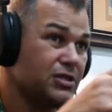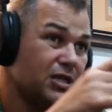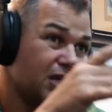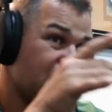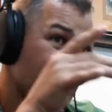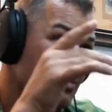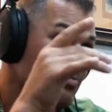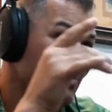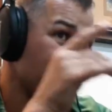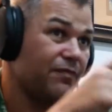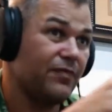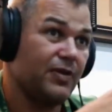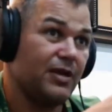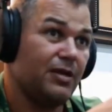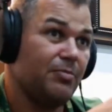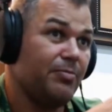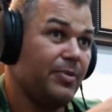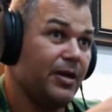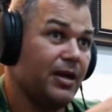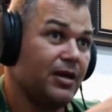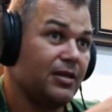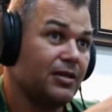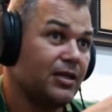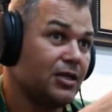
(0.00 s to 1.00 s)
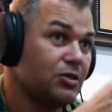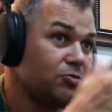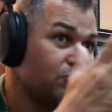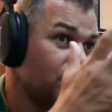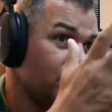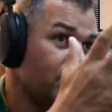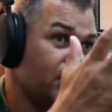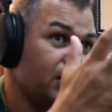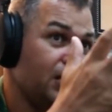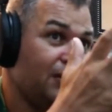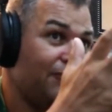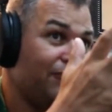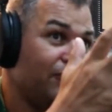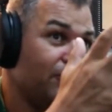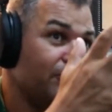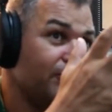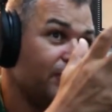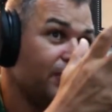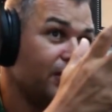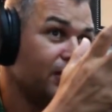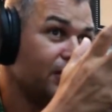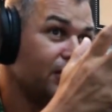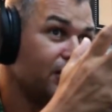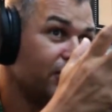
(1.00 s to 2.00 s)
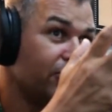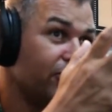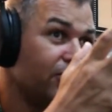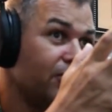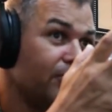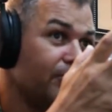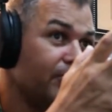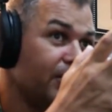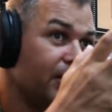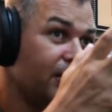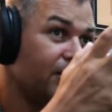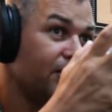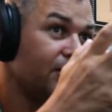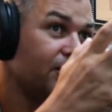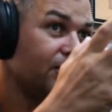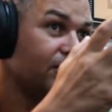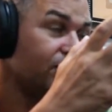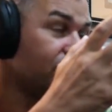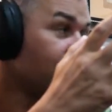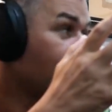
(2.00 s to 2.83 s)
and give me feedback. That's what I need from you. You know what I mean?